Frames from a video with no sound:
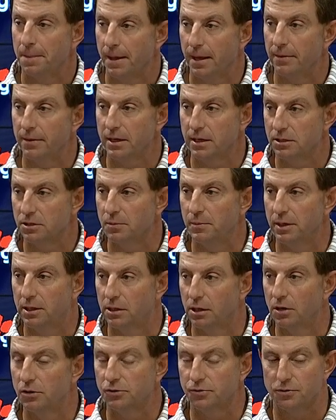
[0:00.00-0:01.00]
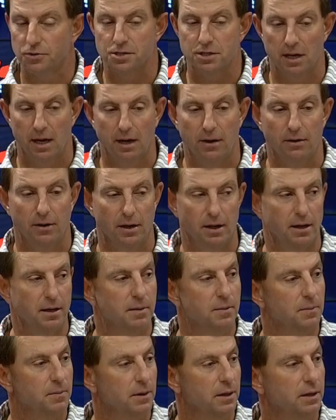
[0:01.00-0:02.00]
I think he's going to be close for
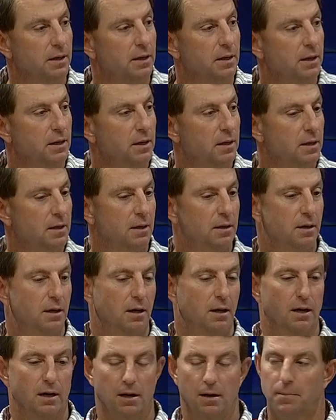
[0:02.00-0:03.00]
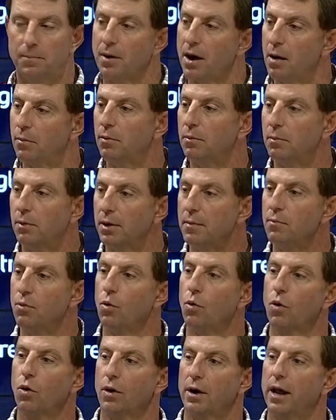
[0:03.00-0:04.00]
Saturday, but probably
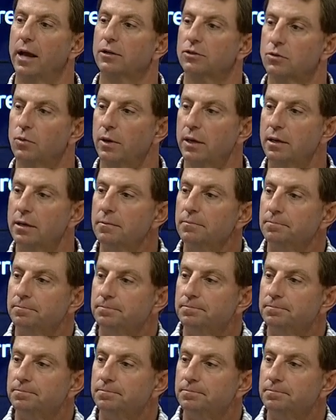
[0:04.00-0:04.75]
more next week.